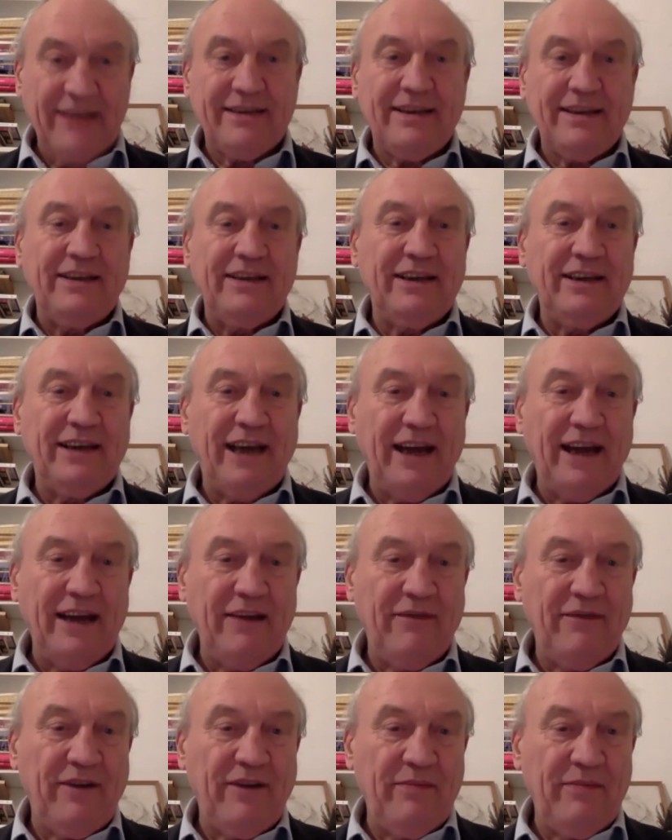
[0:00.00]
and the
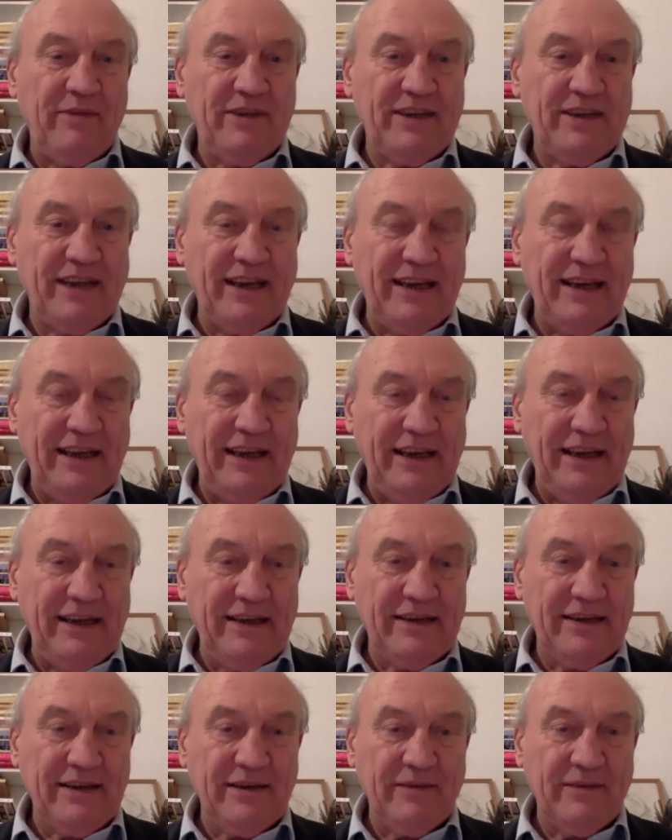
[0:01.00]
diaphragm is at
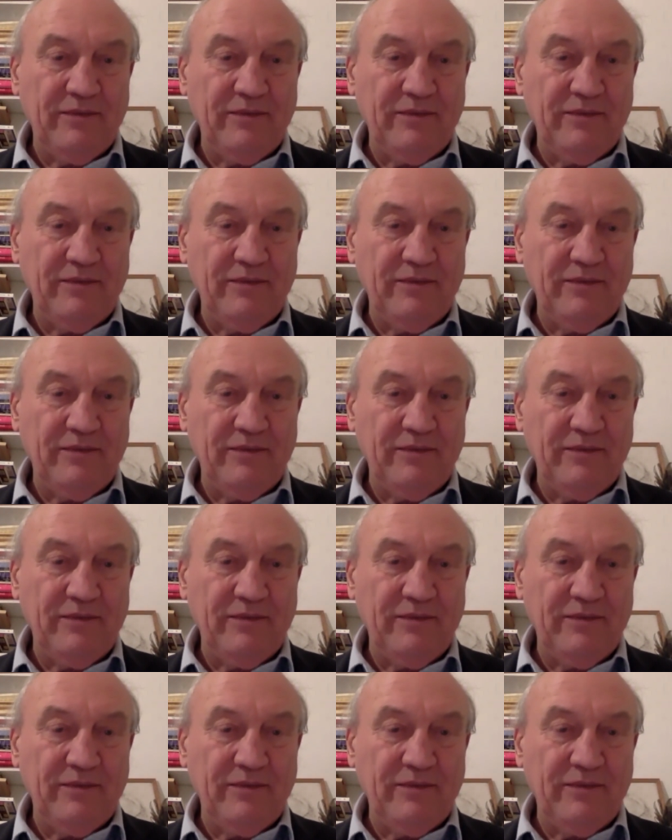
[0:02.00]
ease.